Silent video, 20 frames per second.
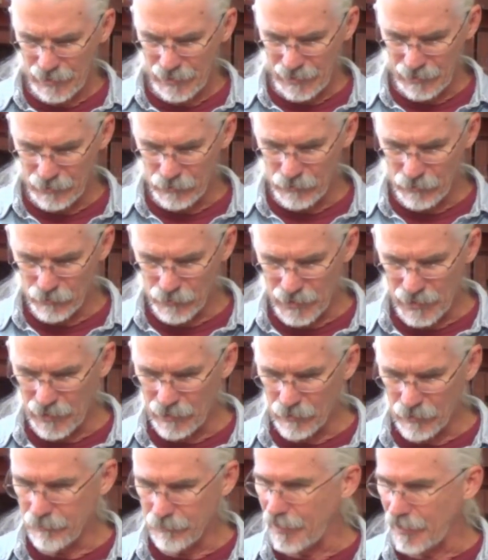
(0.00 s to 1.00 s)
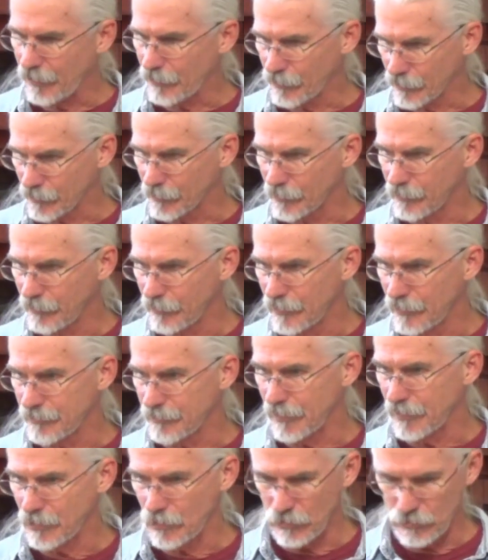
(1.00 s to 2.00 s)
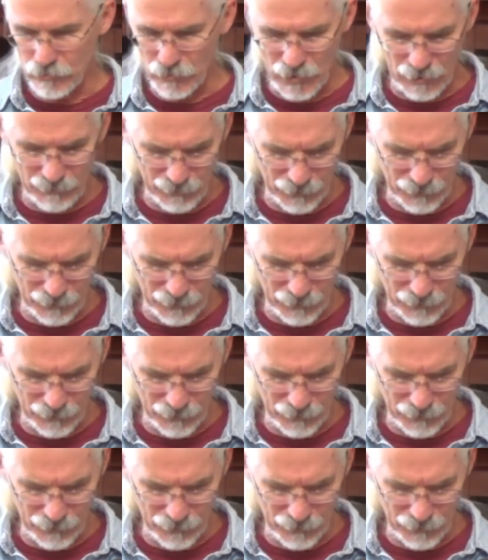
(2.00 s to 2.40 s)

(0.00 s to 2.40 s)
And you don't care about her as much as you care